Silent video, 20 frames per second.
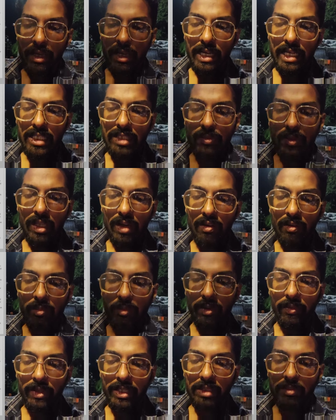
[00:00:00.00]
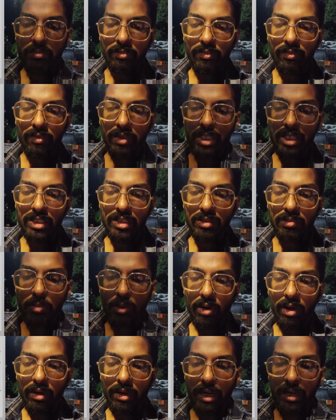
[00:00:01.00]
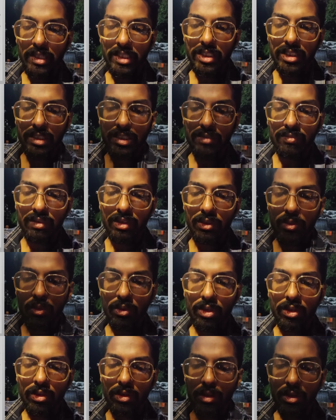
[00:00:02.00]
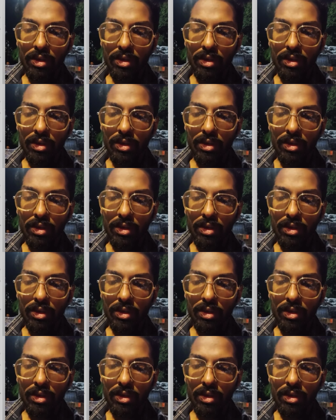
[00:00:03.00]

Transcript: As with our previous waste spot additions, we took